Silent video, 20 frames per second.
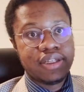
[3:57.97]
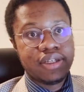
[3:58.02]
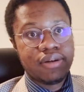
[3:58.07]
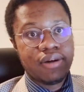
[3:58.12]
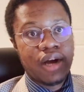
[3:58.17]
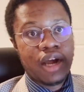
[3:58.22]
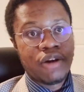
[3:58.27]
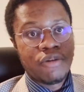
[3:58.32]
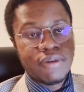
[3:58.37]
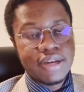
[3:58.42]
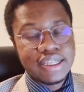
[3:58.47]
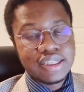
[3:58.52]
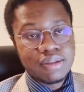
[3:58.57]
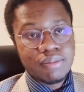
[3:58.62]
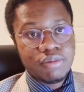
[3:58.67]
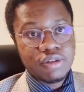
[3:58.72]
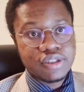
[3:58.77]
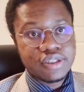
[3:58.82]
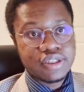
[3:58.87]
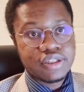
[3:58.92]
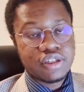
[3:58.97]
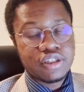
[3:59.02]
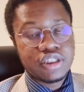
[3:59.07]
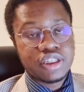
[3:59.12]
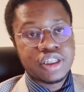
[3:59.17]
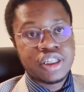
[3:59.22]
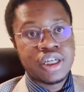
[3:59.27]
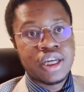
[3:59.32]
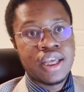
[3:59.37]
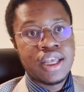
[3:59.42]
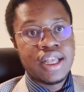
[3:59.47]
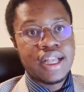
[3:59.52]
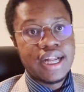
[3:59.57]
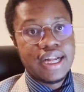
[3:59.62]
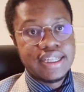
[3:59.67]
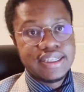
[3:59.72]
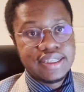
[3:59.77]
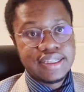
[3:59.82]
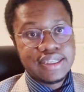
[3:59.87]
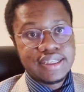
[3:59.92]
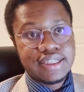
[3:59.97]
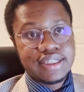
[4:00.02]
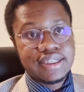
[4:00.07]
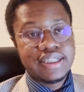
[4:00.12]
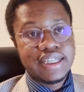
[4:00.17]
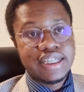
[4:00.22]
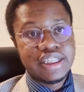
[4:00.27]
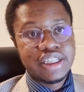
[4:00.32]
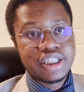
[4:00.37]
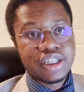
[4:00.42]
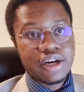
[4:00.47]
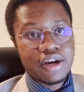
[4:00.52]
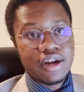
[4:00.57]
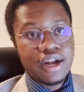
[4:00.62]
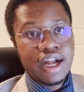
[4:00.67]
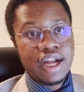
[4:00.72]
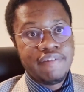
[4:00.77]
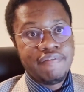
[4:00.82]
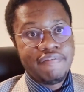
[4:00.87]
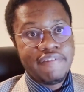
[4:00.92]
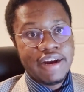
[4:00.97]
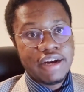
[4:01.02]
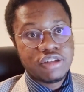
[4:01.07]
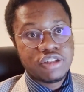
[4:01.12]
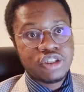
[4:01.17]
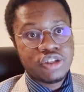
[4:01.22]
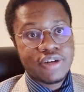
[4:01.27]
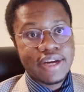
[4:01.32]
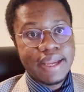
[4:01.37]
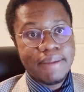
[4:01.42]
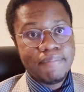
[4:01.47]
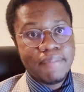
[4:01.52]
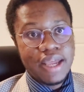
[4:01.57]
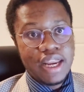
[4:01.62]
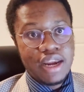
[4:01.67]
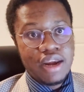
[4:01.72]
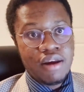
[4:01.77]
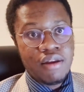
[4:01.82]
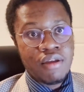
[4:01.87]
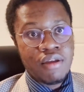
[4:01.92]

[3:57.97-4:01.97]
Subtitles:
to unreasonable search and seizure, unfair treatment,